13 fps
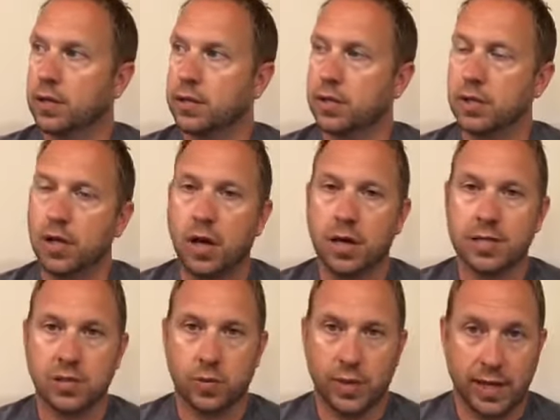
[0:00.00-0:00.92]
the
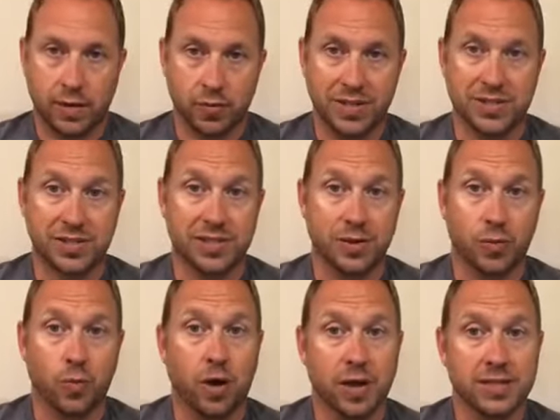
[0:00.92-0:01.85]
dogs the way I originally
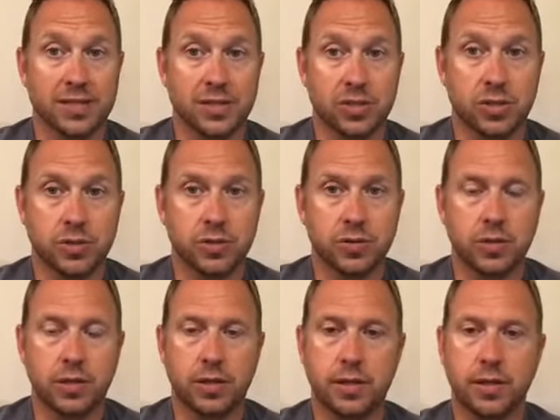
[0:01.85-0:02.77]
wanted
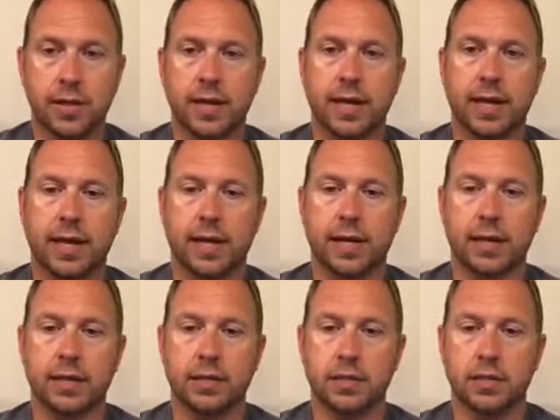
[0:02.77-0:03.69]
to,
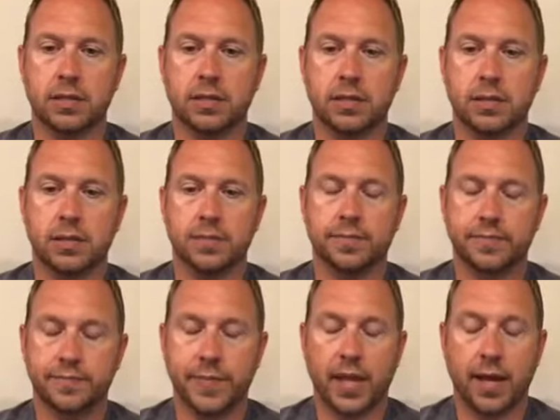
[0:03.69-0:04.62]
and
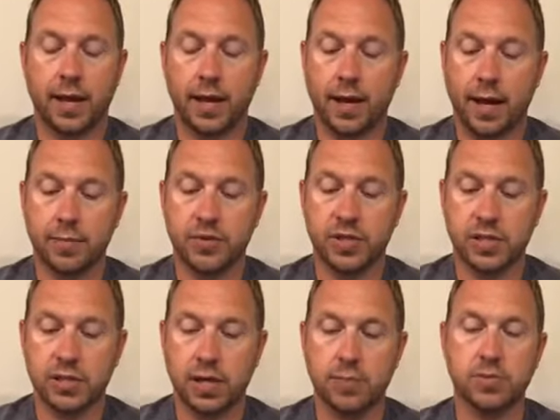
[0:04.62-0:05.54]

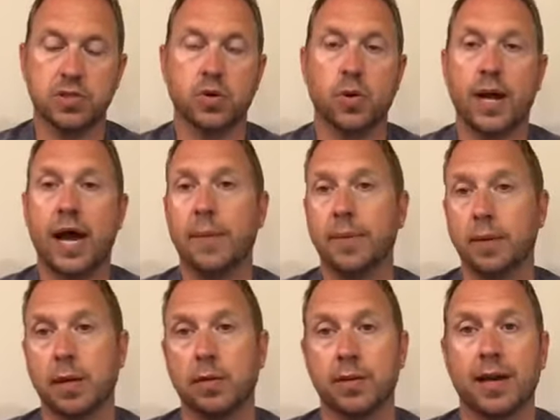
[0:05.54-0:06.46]
I'm so happy to
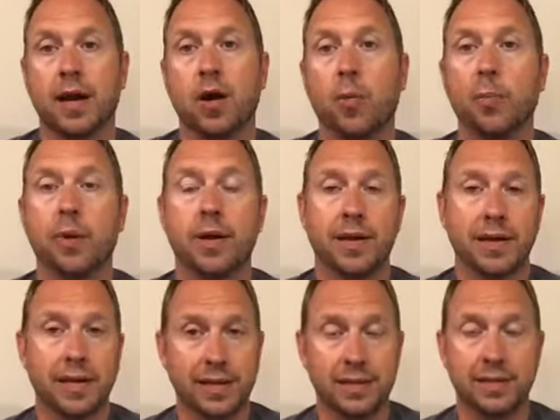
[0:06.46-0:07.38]
be able to help
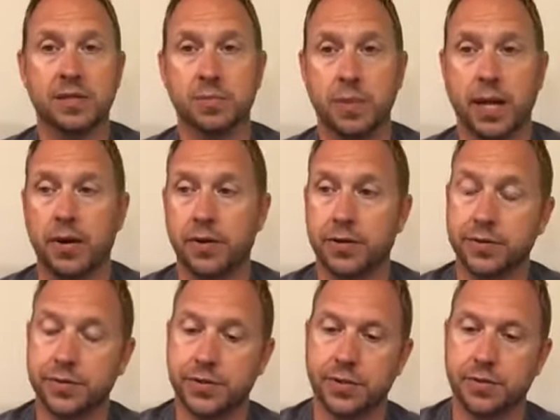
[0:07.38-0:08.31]
in this manner.
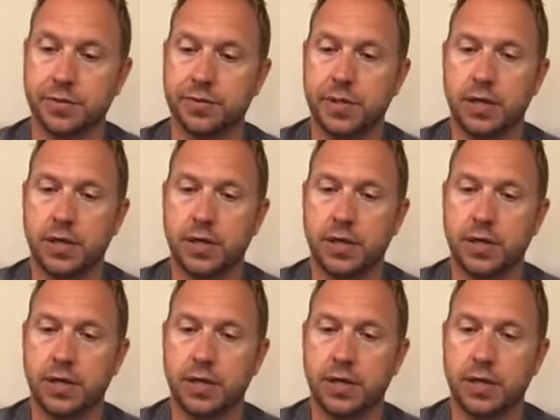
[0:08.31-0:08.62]
So